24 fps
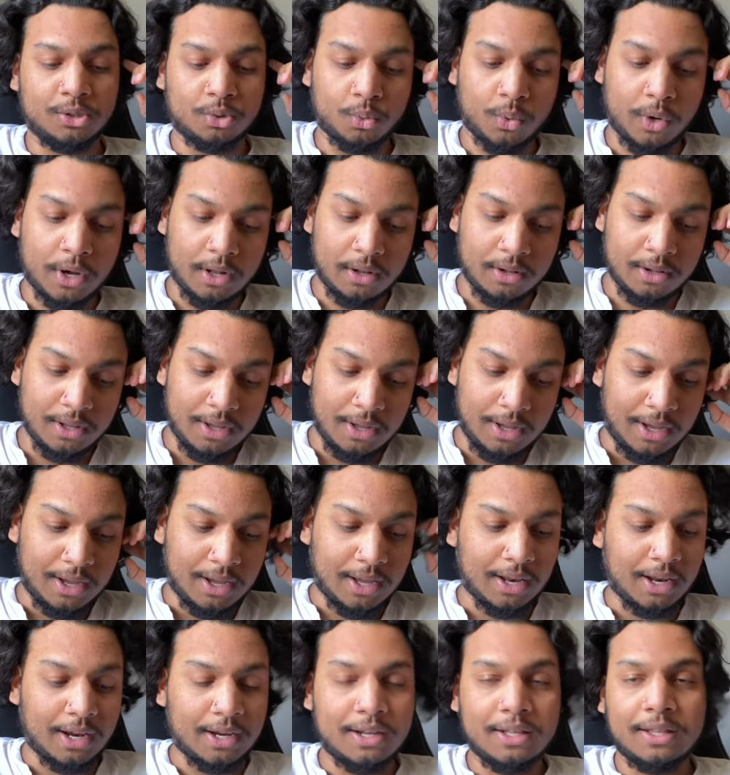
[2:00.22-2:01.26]
well.
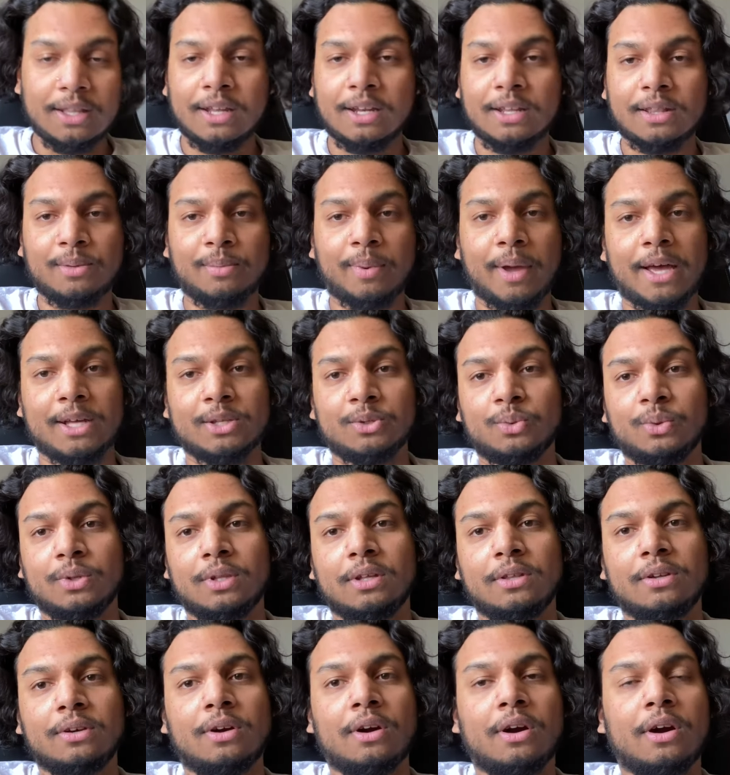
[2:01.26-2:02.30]
And I did that in the past with
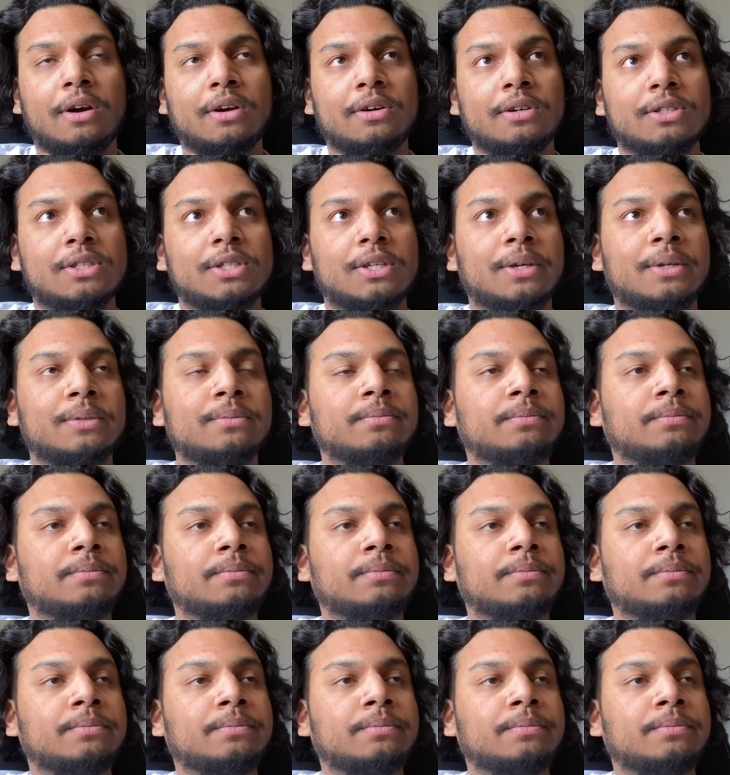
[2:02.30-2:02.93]
other cars.